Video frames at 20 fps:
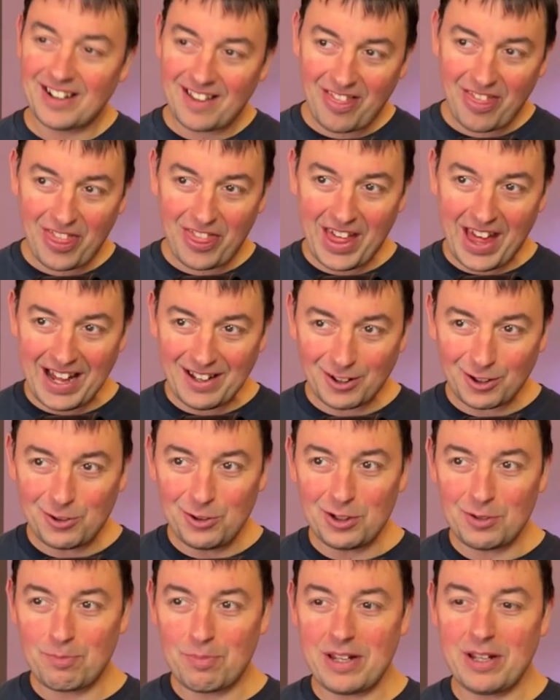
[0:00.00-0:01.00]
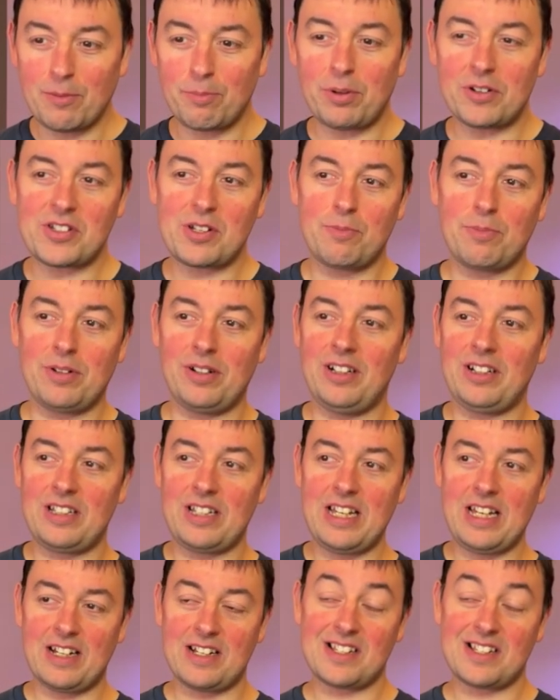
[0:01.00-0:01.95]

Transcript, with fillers: That could be a possibility.